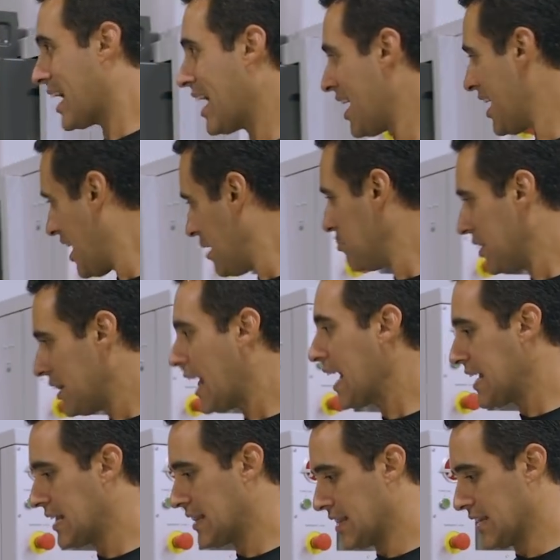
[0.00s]
I I'm
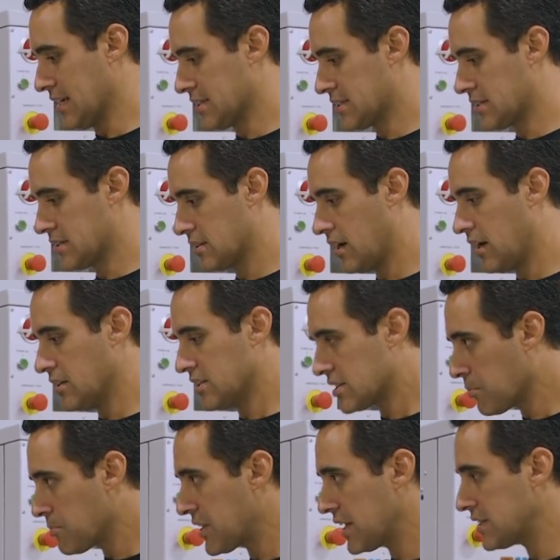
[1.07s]
liking this. Uh,
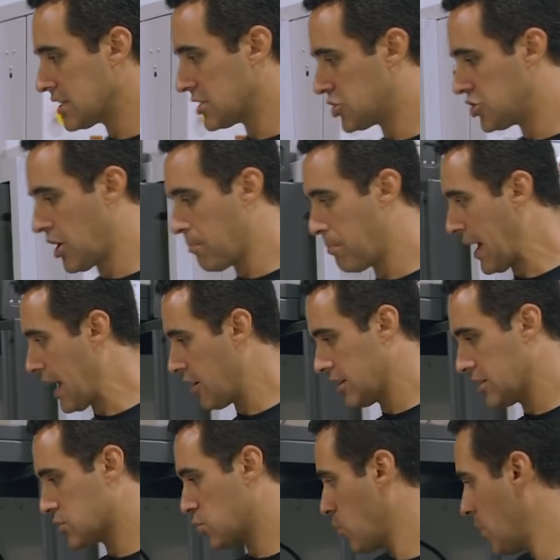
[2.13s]
some things that jump out is